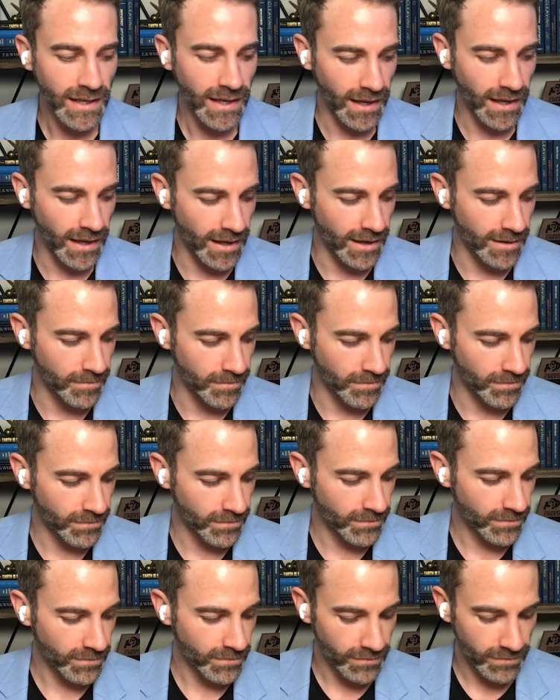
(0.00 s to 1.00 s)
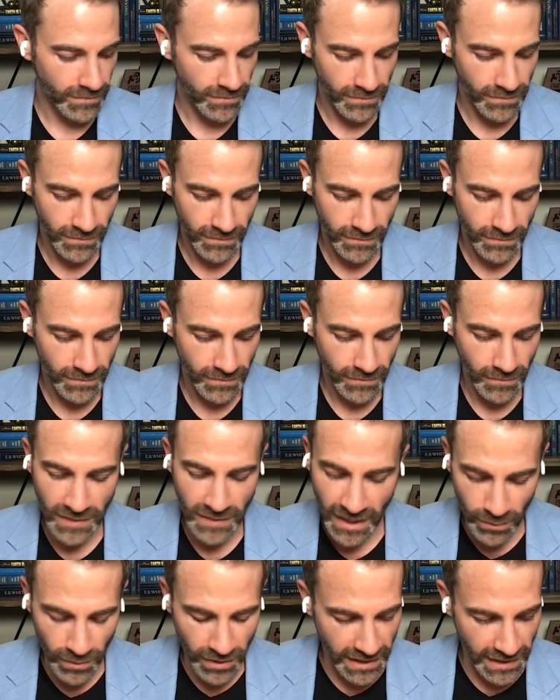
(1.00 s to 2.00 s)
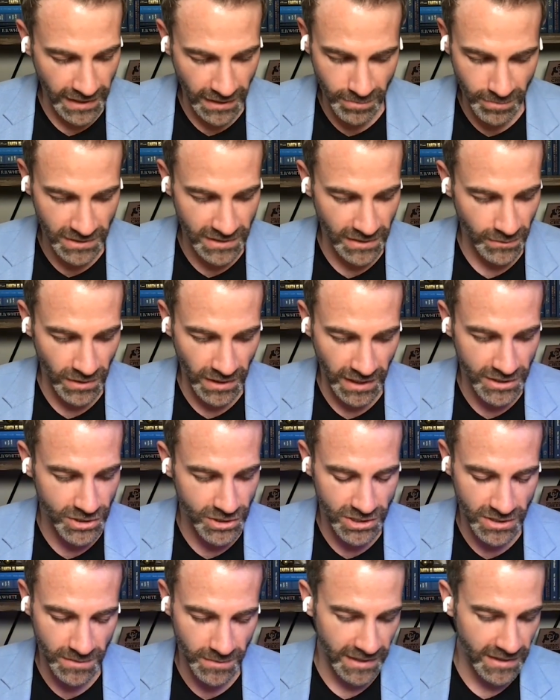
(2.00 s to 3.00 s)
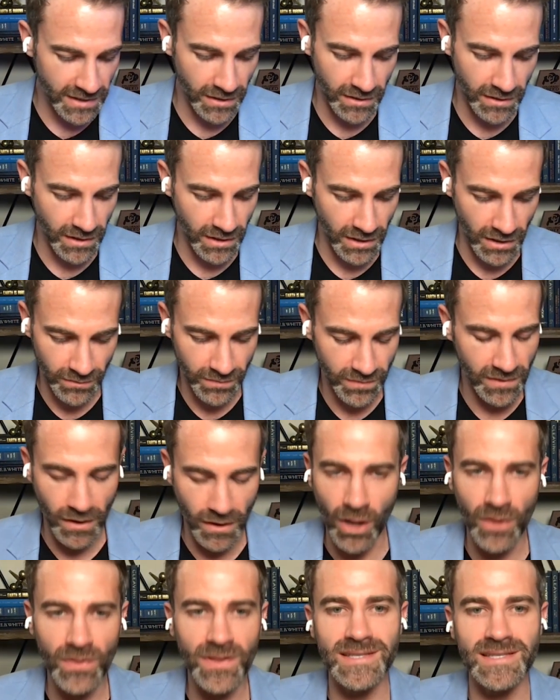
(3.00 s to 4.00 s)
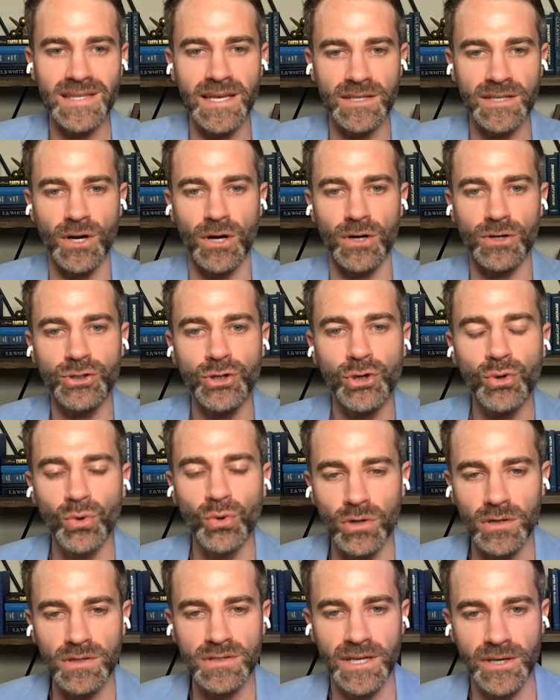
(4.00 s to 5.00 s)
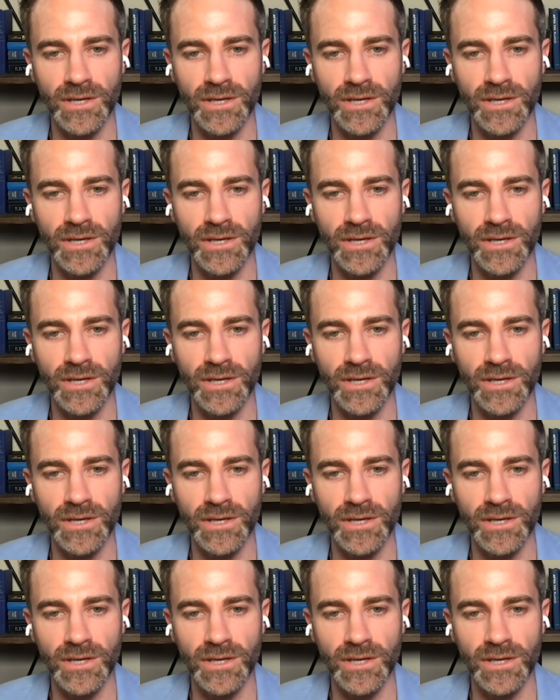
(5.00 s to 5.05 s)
Networking and building relationship, like all these things are tools